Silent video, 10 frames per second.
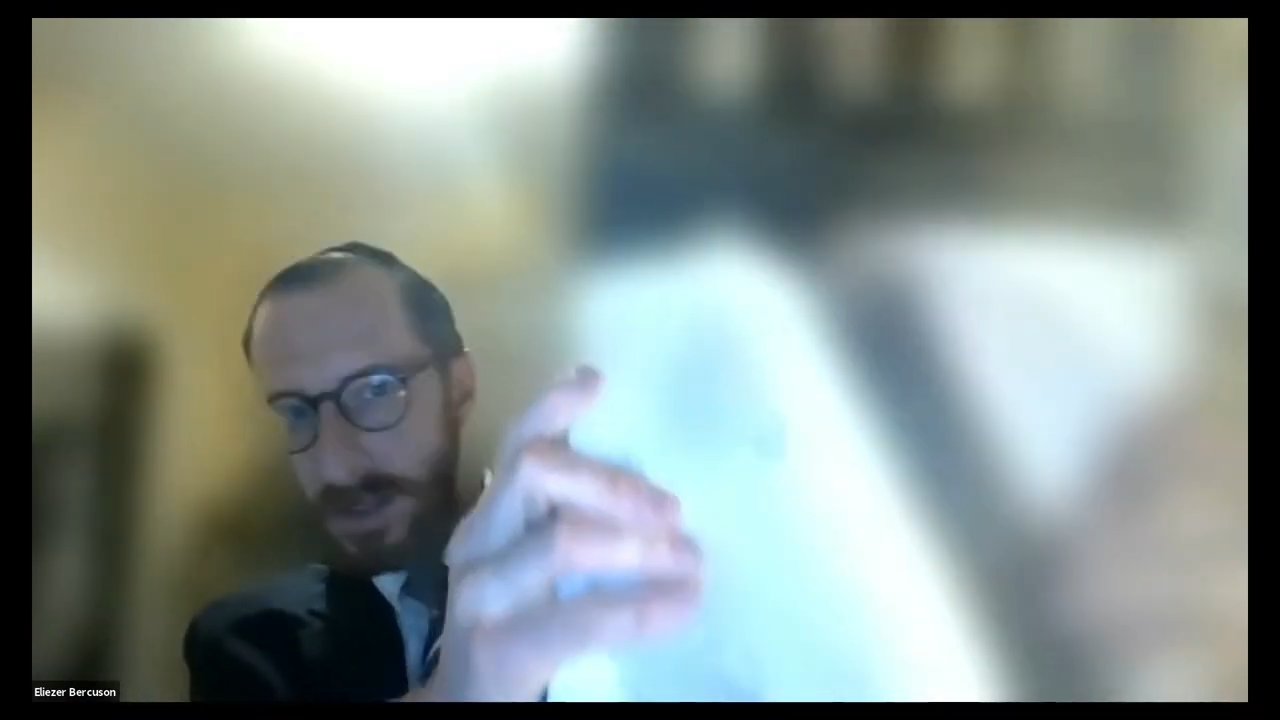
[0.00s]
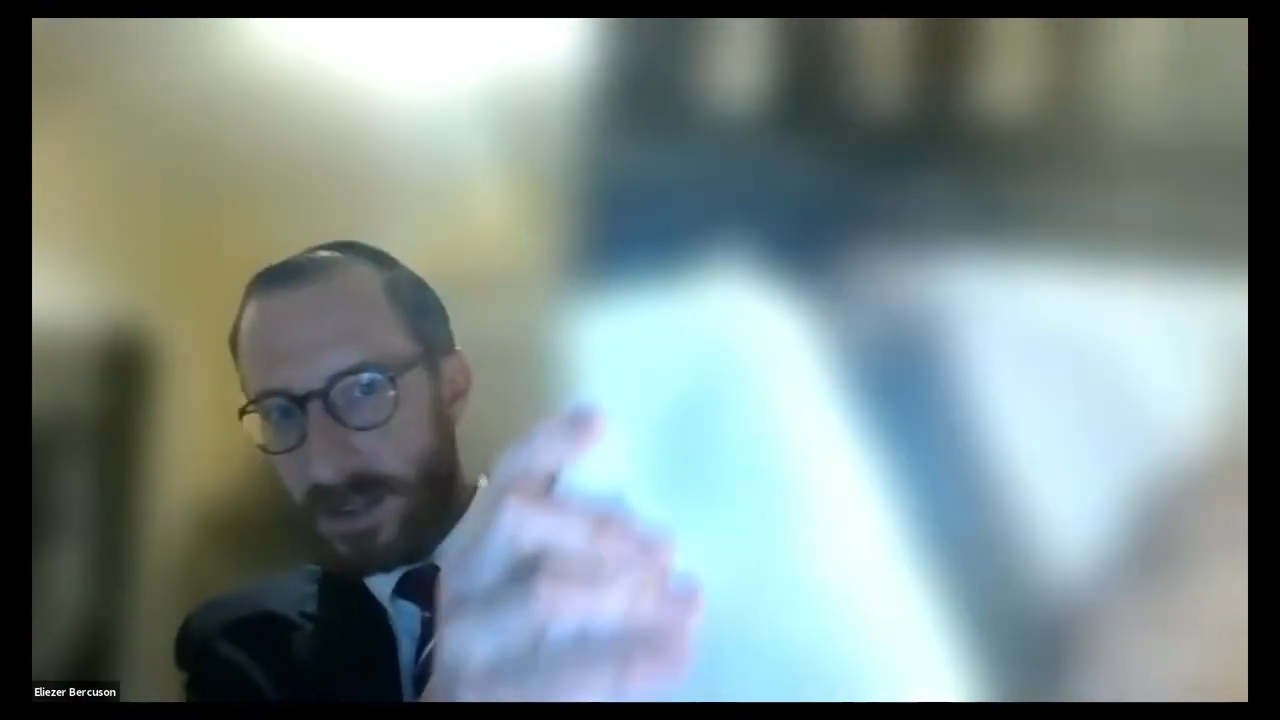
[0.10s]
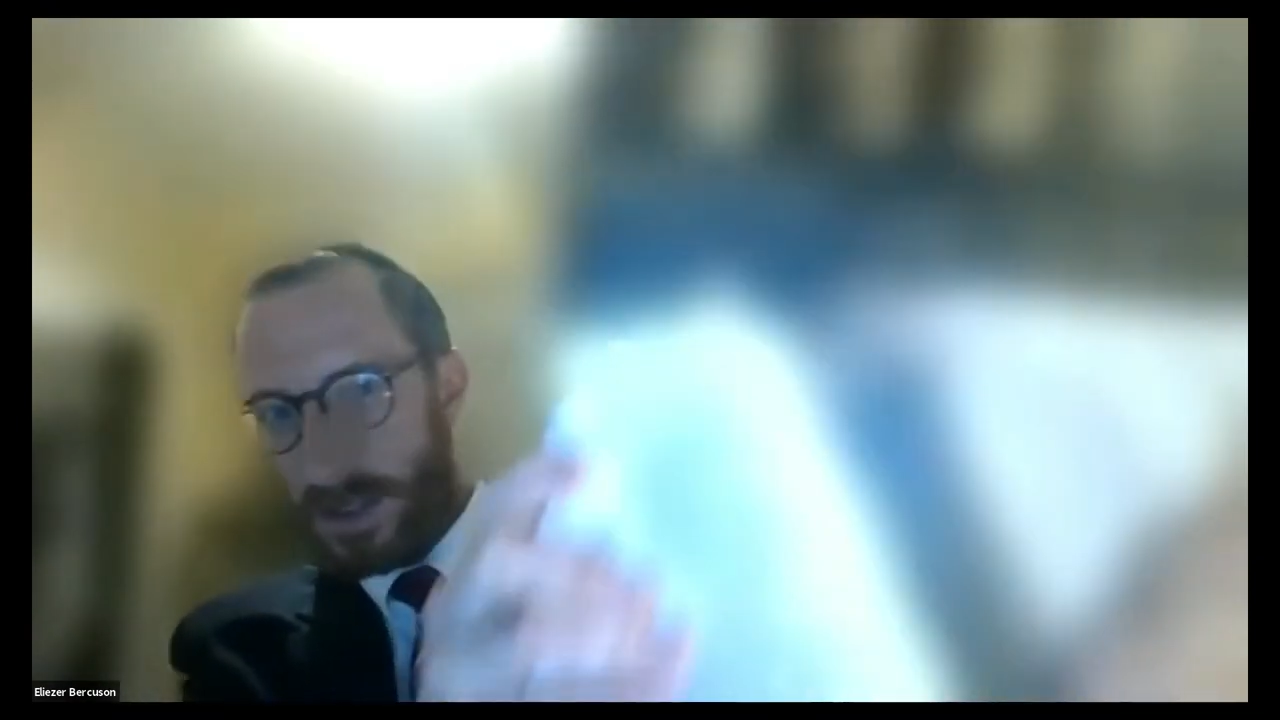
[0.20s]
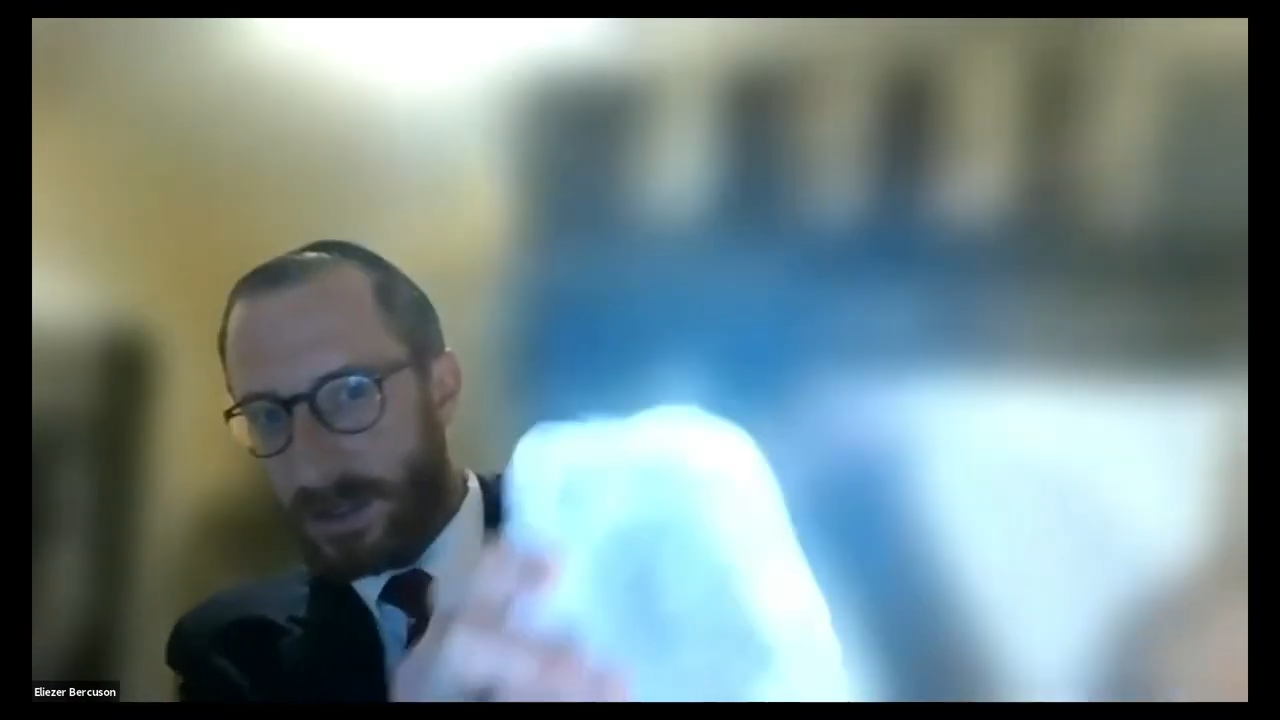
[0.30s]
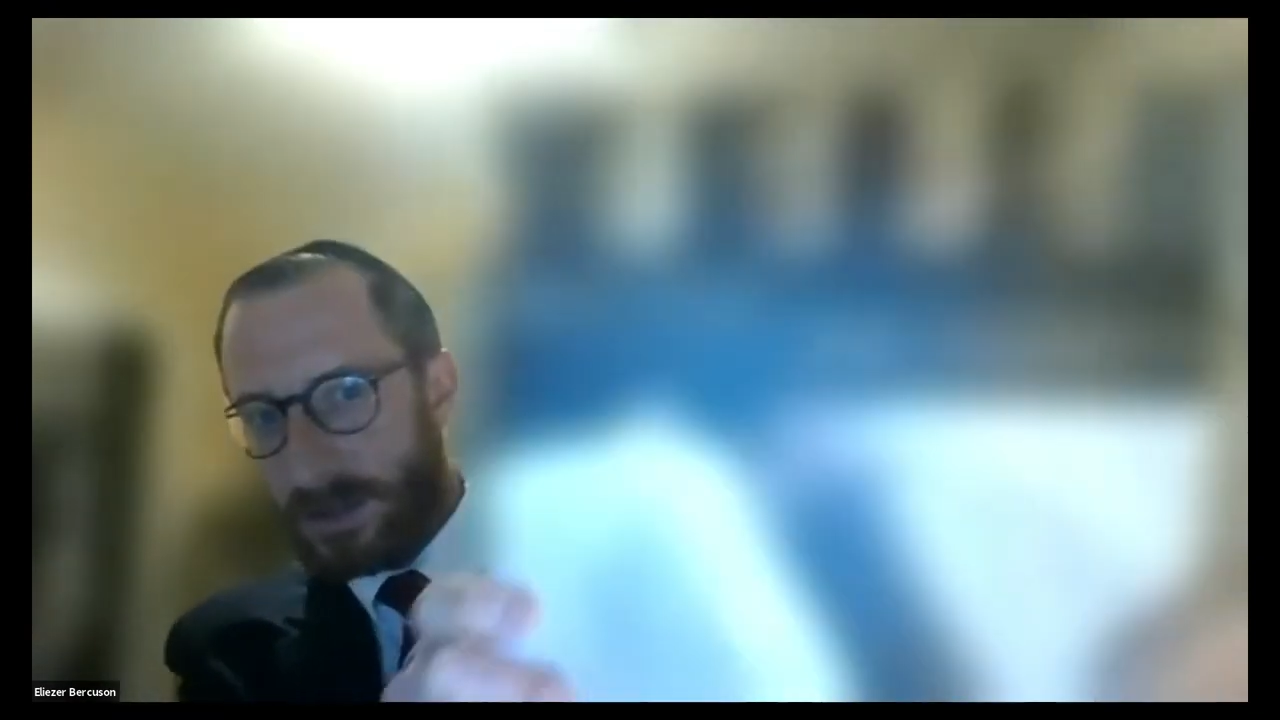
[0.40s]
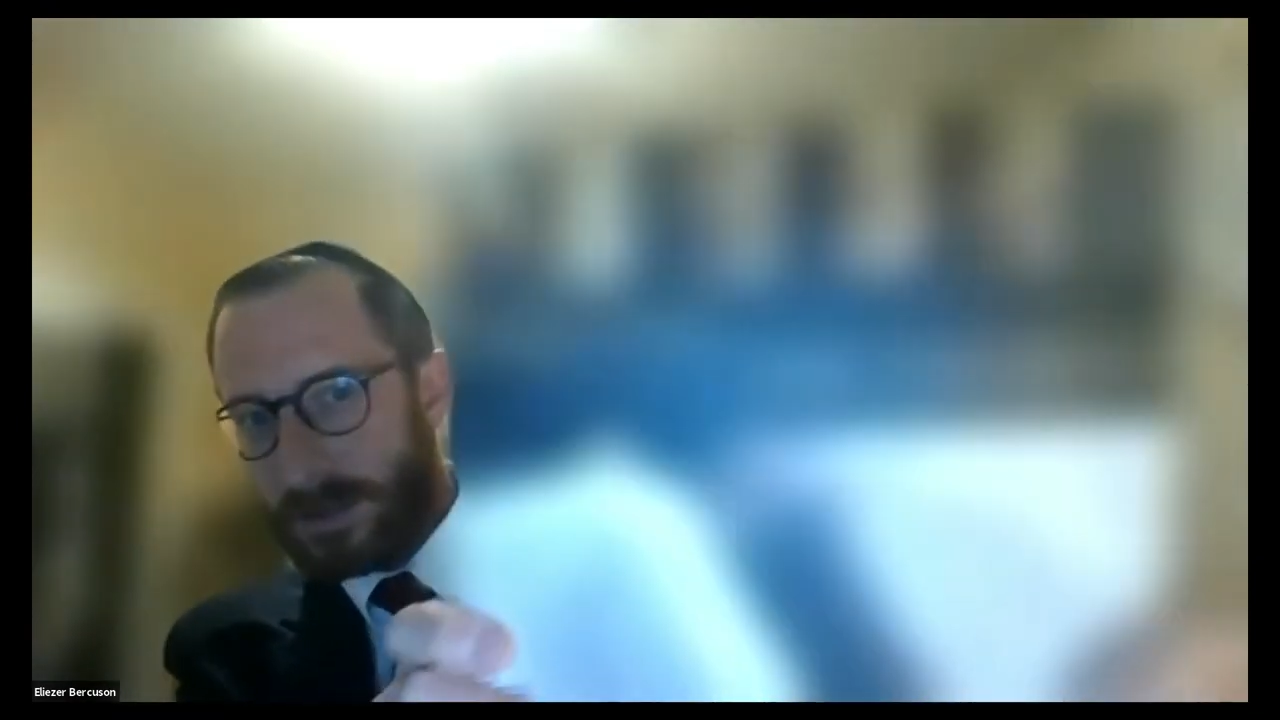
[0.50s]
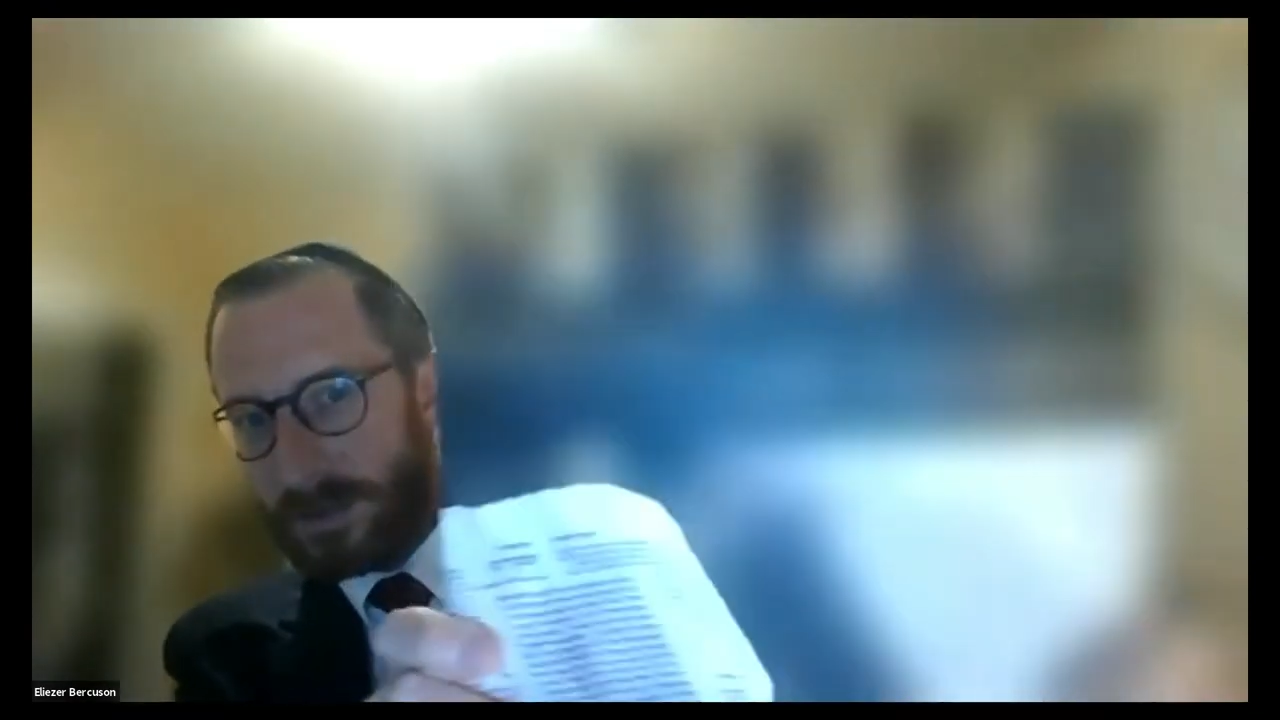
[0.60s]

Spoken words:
see it.